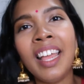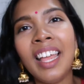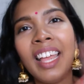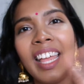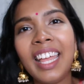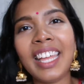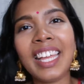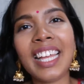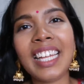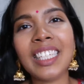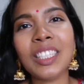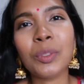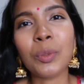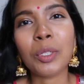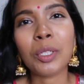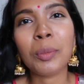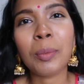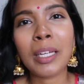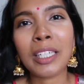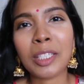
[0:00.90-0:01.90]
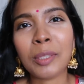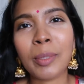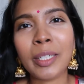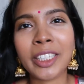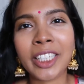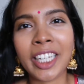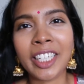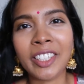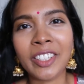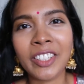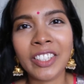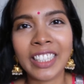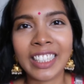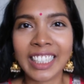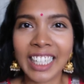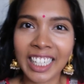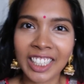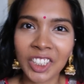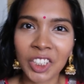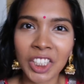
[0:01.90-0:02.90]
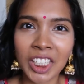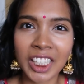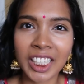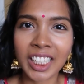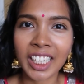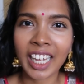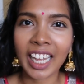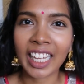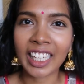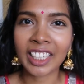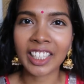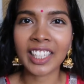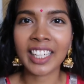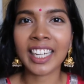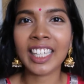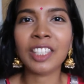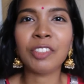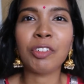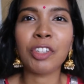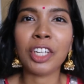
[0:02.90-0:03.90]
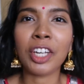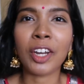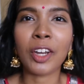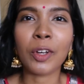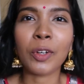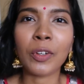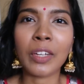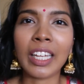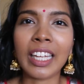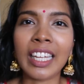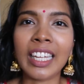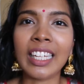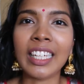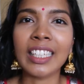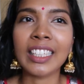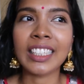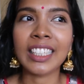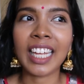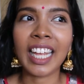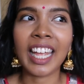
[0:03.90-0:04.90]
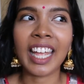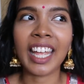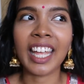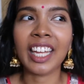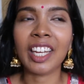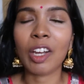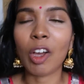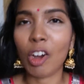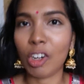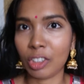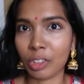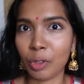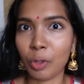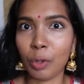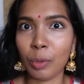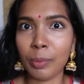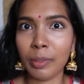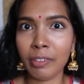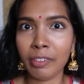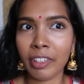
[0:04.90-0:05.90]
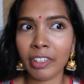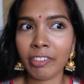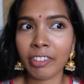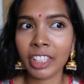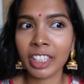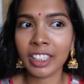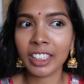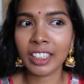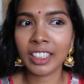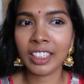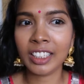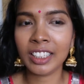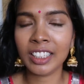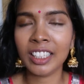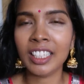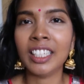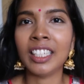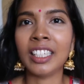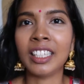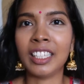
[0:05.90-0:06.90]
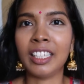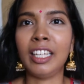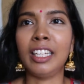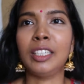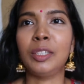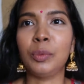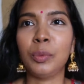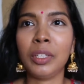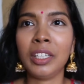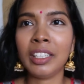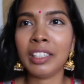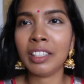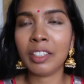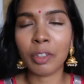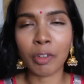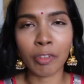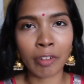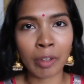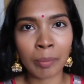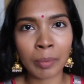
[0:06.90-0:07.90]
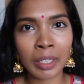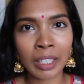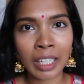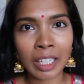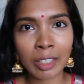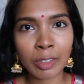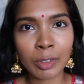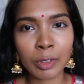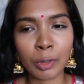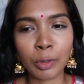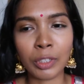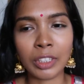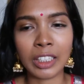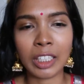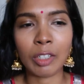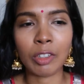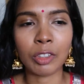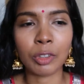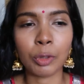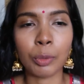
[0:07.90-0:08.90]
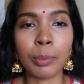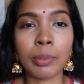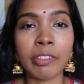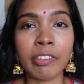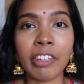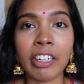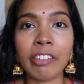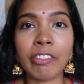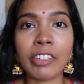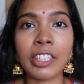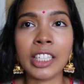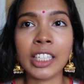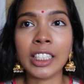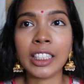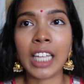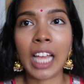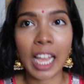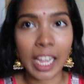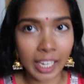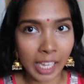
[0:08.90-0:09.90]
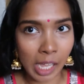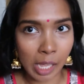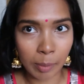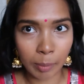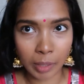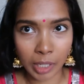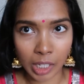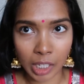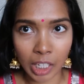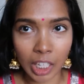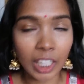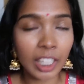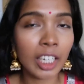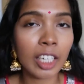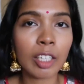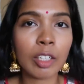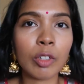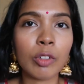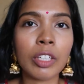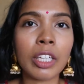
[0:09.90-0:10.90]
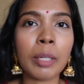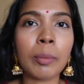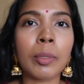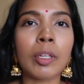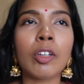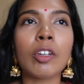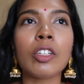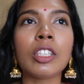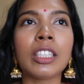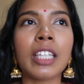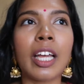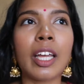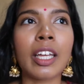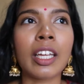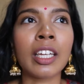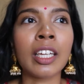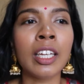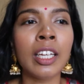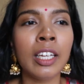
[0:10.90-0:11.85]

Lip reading: Hey guys, welcome back to my channel. It's Angela and today's video is an October favorites. Yes, we're in November now, so it's an October favorites. I am in Indian clothing because I